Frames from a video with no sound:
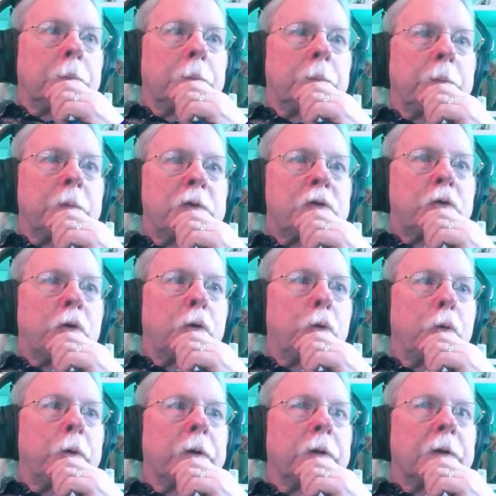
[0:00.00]
Stroke
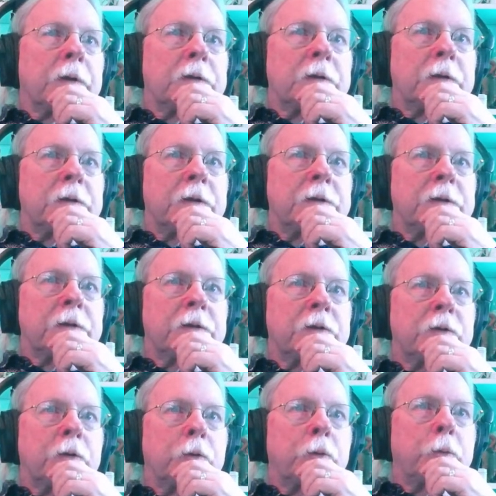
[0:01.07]
width, let's adjust the
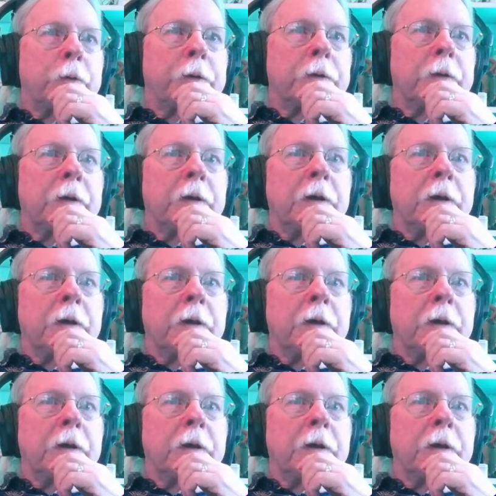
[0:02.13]
stroke width